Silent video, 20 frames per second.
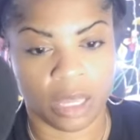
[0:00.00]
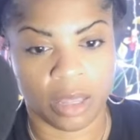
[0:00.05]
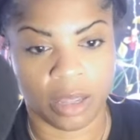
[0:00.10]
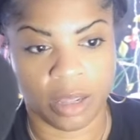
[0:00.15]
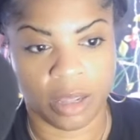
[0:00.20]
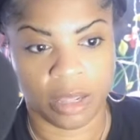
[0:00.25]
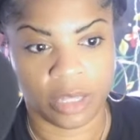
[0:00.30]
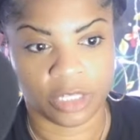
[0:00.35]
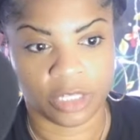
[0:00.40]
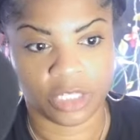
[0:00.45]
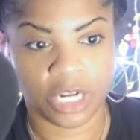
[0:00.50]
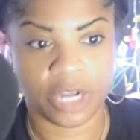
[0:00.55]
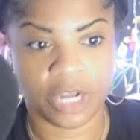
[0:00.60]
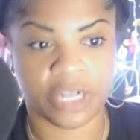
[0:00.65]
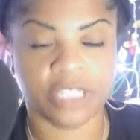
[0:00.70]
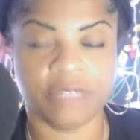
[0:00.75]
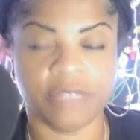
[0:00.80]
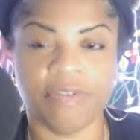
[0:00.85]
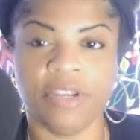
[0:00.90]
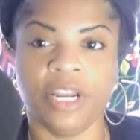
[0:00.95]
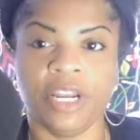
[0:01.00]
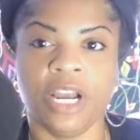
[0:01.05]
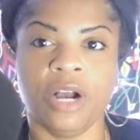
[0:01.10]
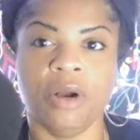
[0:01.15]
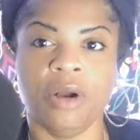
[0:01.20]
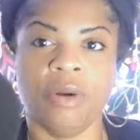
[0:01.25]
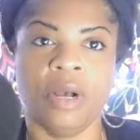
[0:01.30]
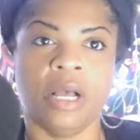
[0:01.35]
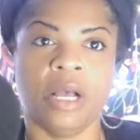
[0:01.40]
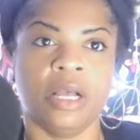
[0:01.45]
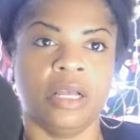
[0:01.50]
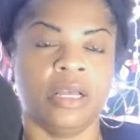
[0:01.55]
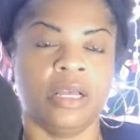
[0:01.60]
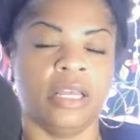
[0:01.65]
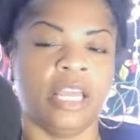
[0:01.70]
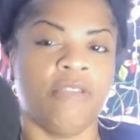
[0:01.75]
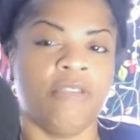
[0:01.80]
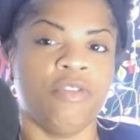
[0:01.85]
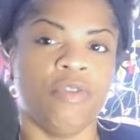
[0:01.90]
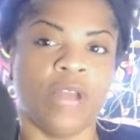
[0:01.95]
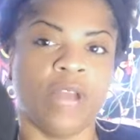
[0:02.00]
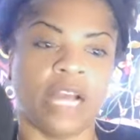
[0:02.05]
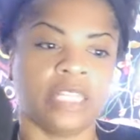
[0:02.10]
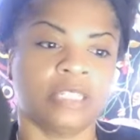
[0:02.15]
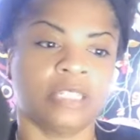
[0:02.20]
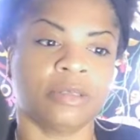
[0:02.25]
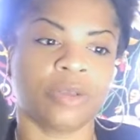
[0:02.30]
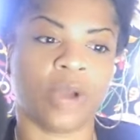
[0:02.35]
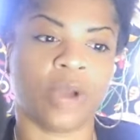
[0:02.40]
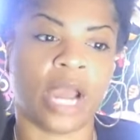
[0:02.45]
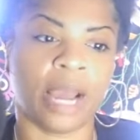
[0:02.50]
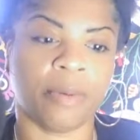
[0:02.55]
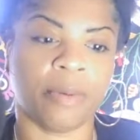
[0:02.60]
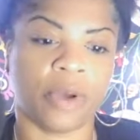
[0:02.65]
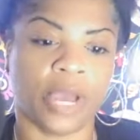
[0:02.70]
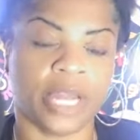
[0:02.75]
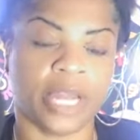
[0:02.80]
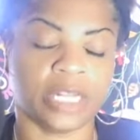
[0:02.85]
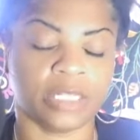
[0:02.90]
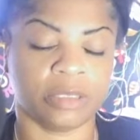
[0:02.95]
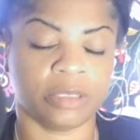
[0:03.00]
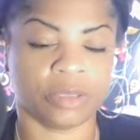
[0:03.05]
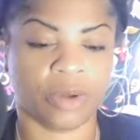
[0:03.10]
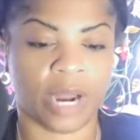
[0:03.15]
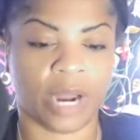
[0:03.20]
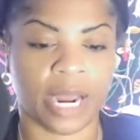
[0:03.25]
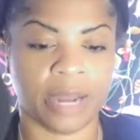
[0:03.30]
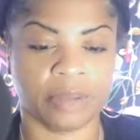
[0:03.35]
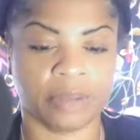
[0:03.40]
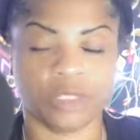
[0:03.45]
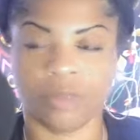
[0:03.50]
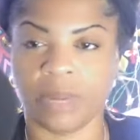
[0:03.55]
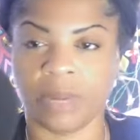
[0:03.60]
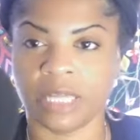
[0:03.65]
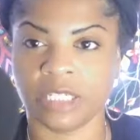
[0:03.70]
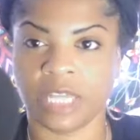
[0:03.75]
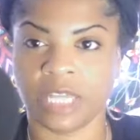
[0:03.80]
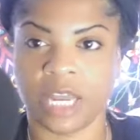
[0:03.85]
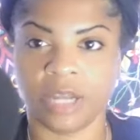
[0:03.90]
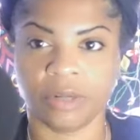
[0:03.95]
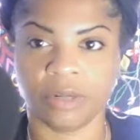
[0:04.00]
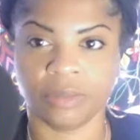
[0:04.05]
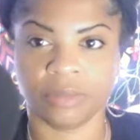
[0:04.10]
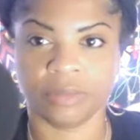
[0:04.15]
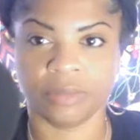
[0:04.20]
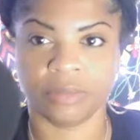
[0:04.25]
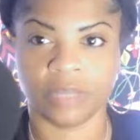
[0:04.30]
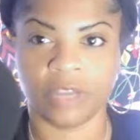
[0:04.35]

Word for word: Share this video. If you're not subscribed, go ahead and subscribe to my channel.